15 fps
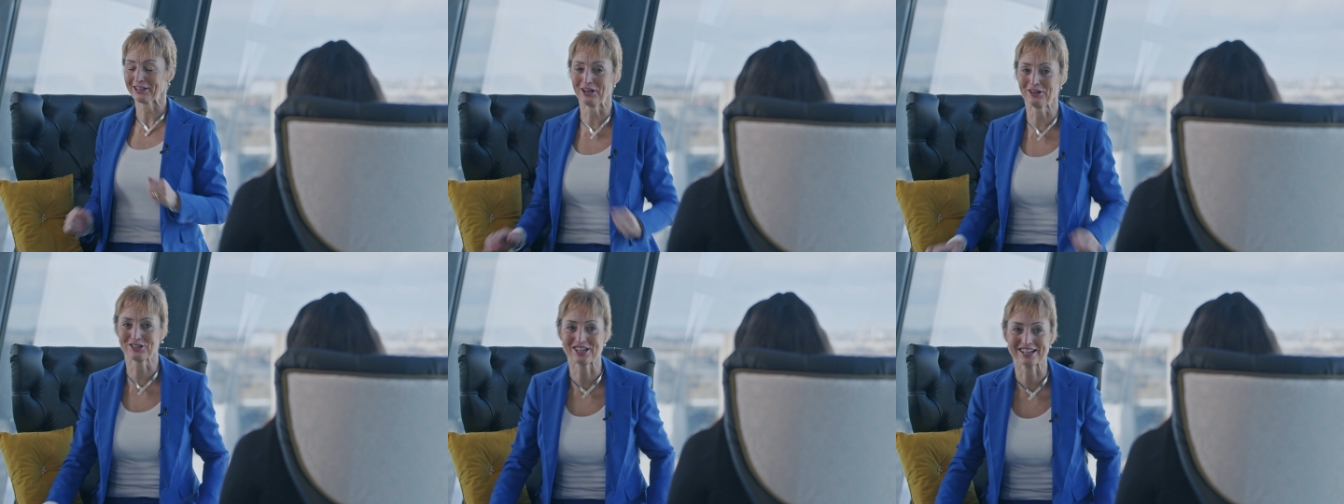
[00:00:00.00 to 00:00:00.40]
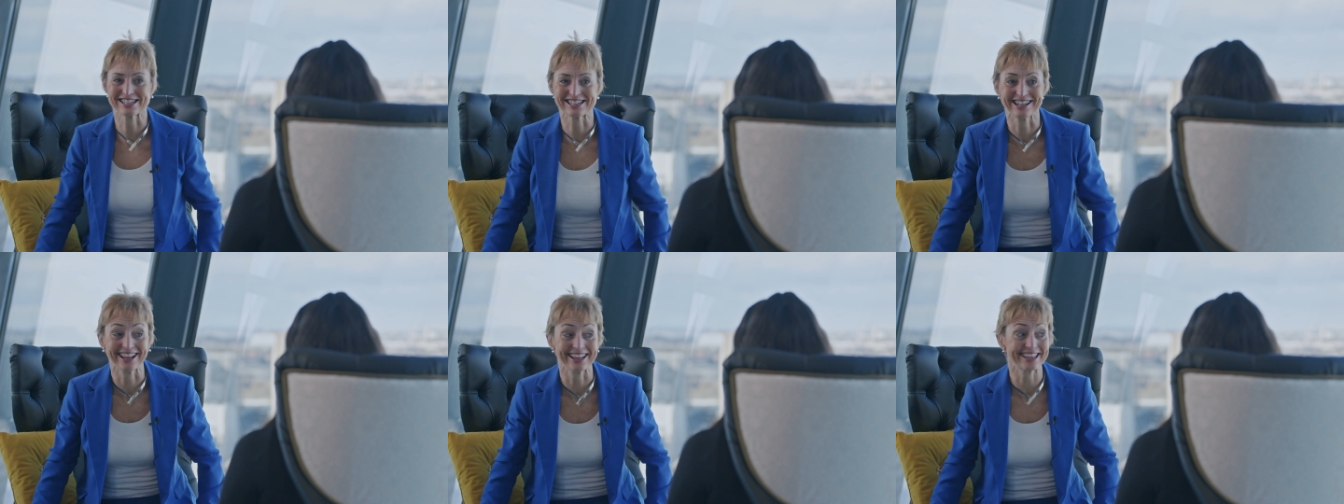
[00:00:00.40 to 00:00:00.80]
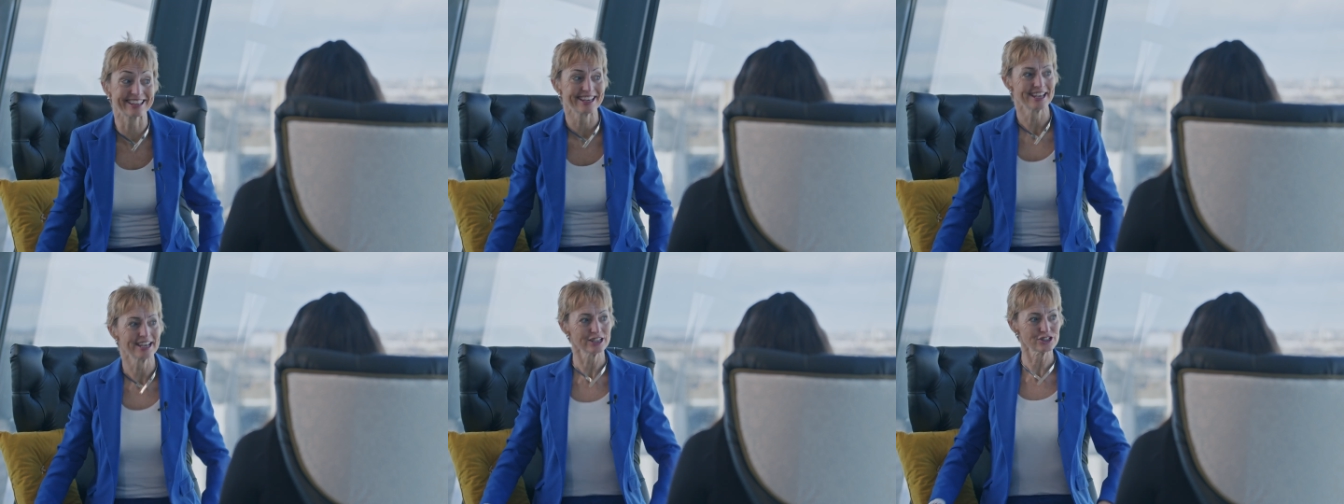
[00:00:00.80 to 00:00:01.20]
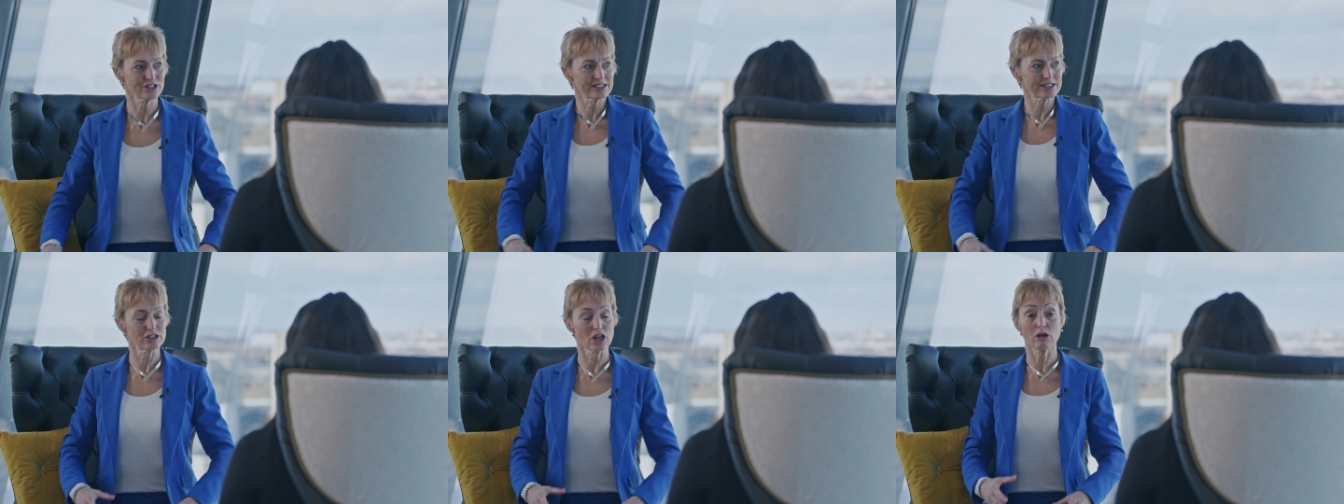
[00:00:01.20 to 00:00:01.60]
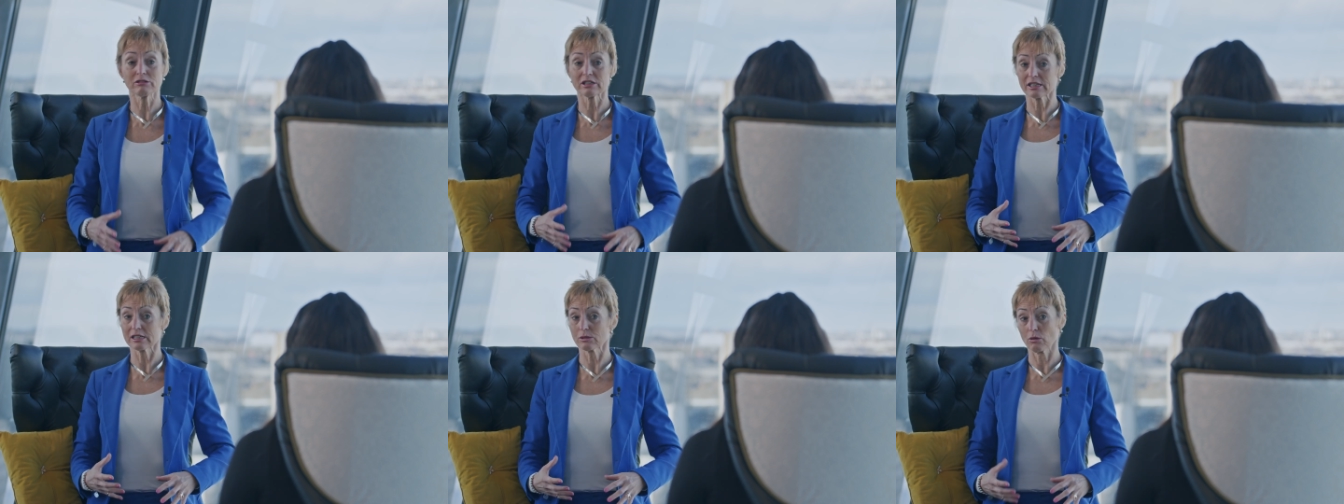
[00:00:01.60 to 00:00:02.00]
you just like just
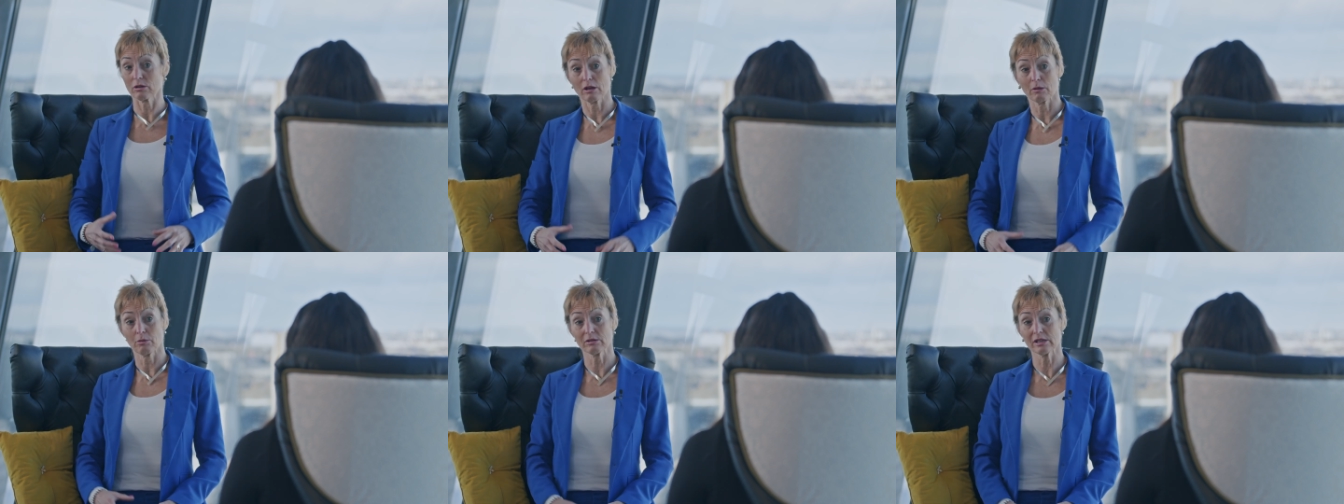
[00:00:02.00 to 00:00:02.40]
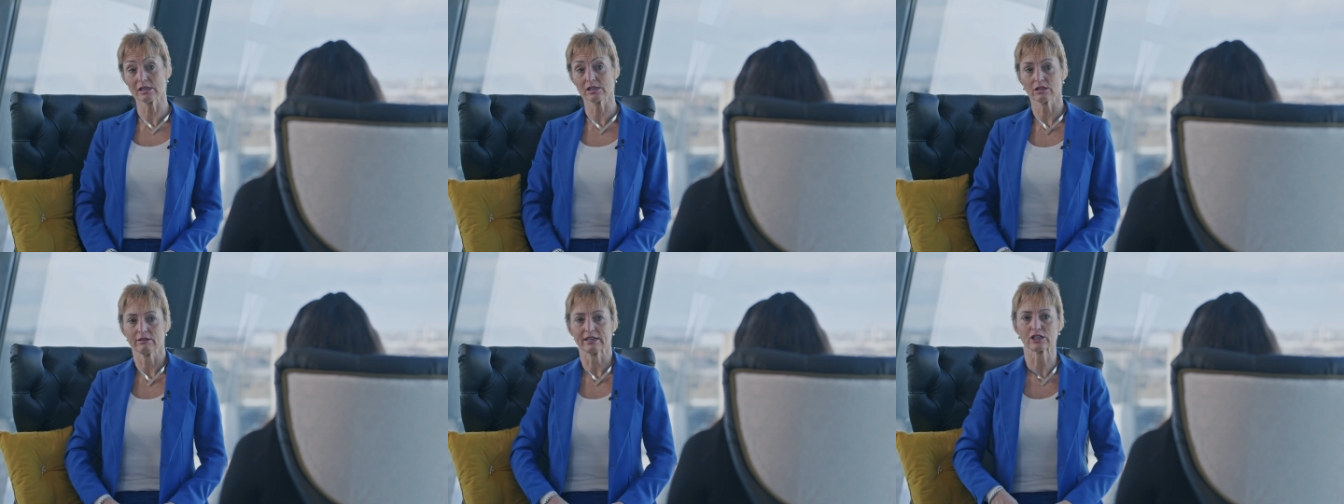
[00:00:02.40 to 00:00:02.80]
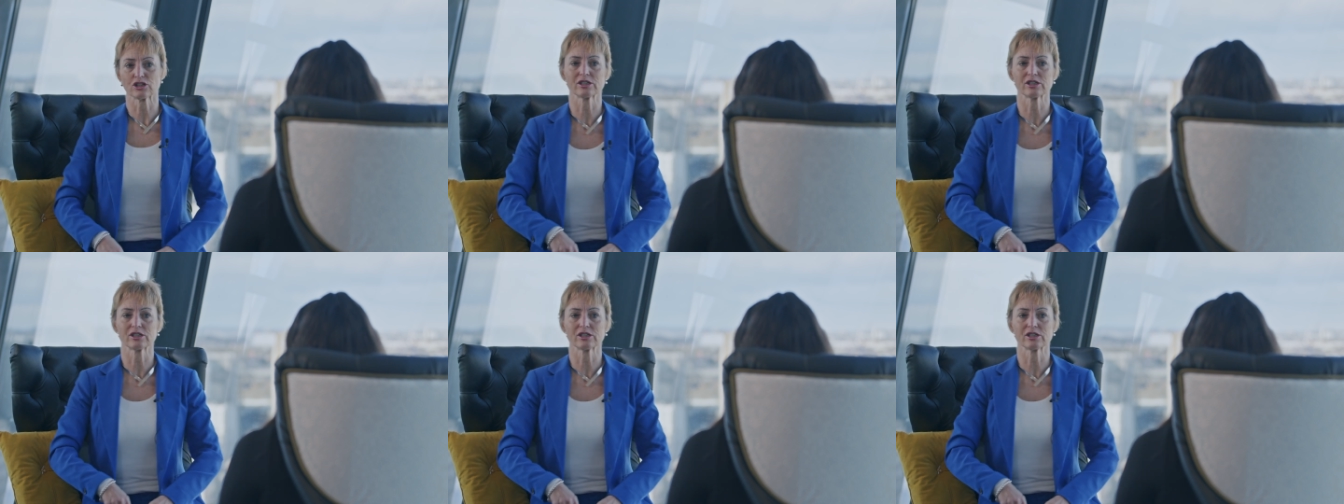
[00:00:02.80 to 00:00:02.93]
notice what your body's doing.